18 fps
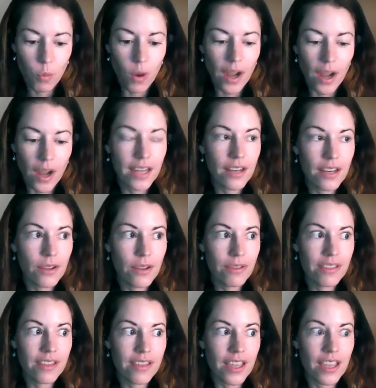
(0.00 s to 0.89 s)
Why do
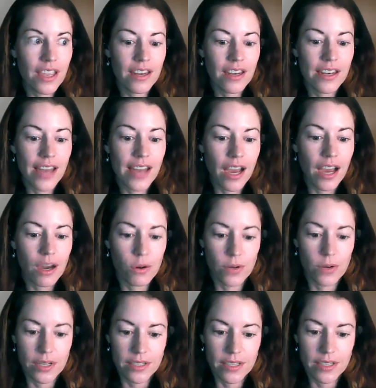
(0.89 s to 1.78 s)
you think
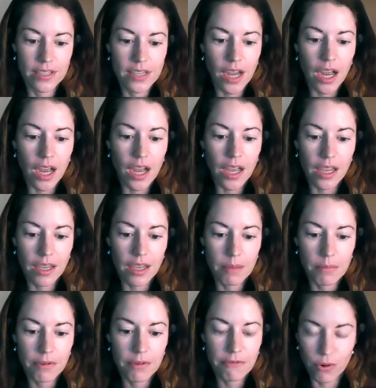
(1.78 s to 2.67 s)
now is the
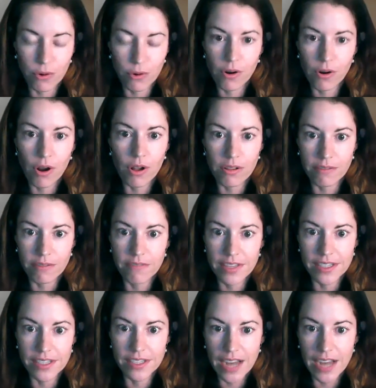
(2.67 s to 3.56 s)
time for all of
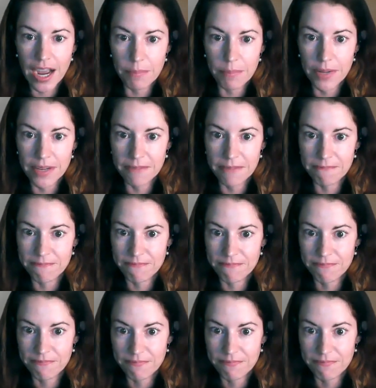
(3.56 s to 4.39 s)
this to happen?